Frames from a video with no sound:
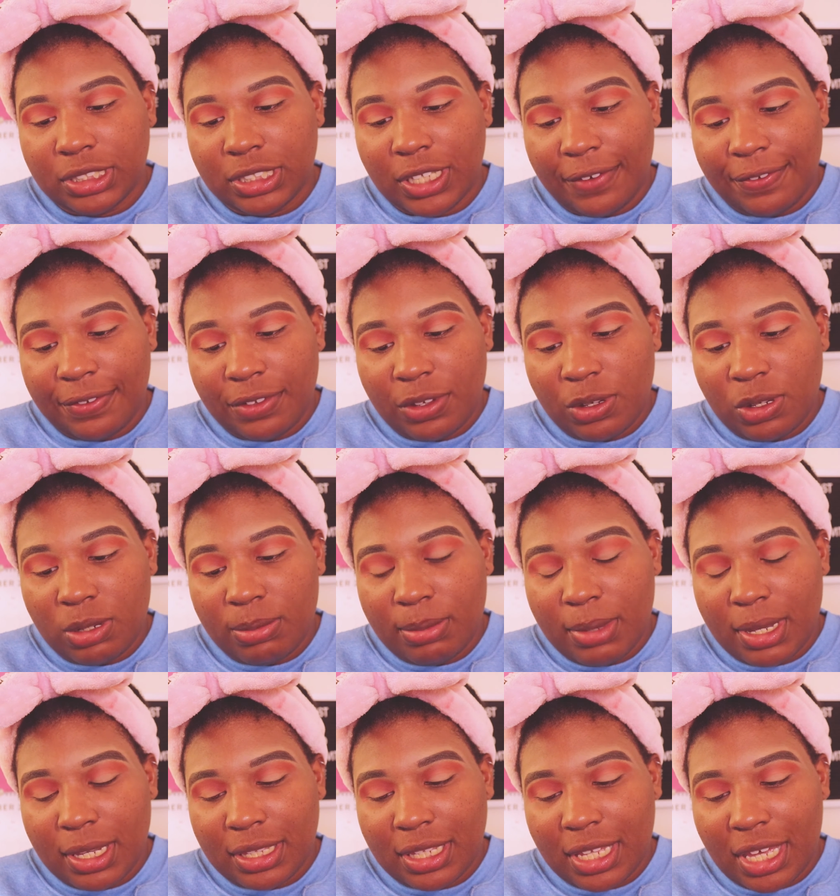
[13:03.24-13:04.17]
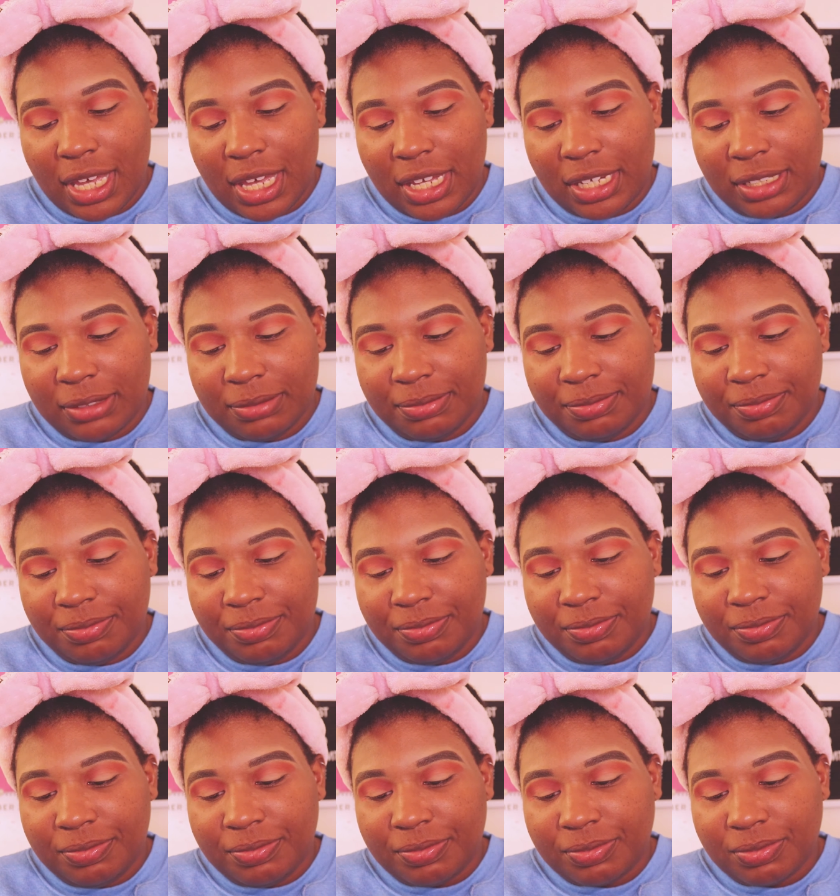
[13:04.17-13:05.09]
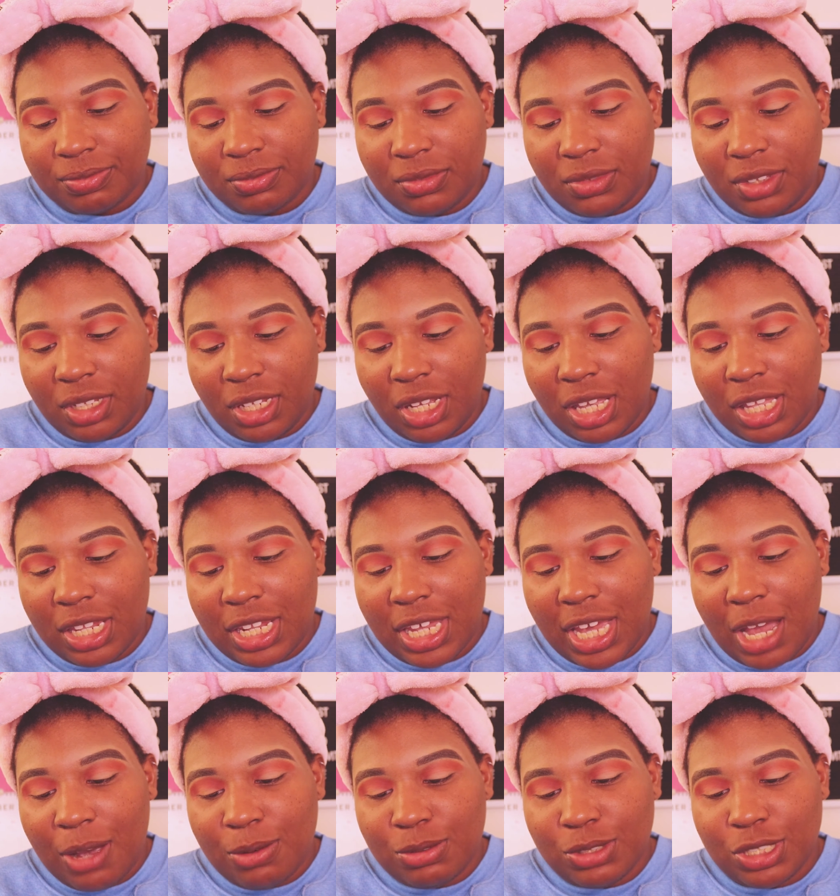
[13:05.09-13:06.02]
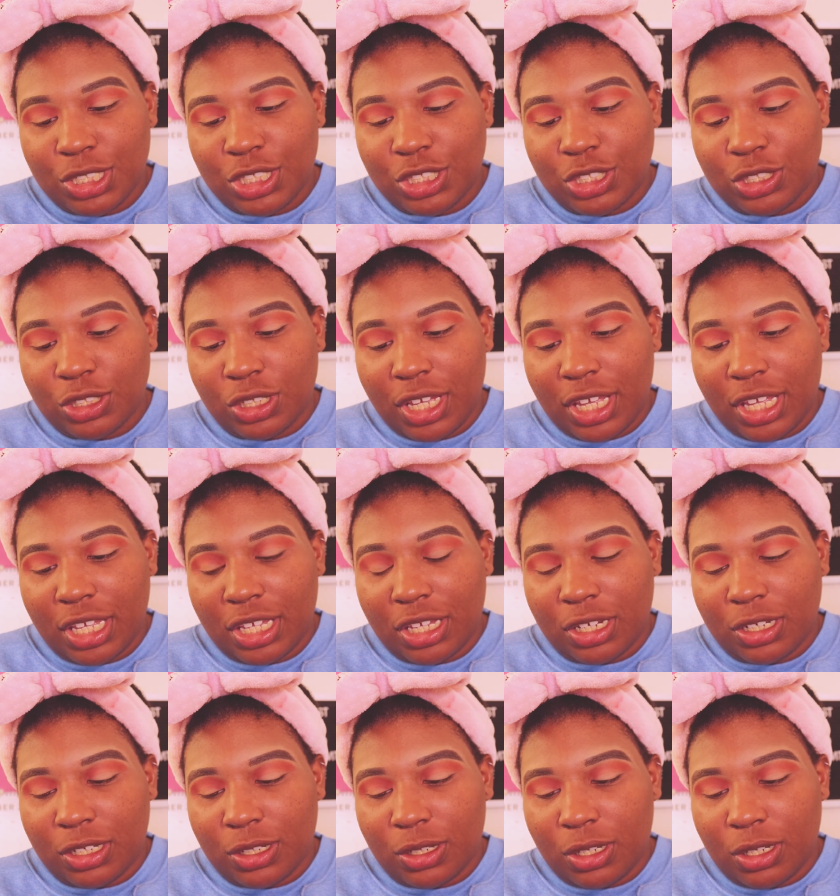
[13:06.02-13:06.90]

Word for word: Definitely gonna make that. Like, I would just like